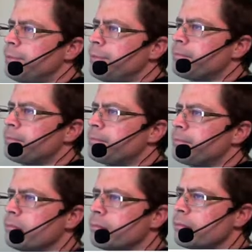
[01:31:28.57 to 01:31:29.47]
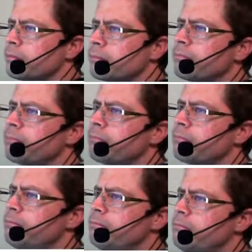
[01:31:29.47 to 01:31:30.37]
So they're going to be selling a
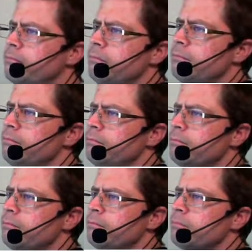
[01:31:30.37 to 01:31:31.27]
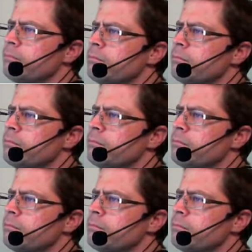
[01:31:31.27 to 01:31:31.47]
limited amount of tickets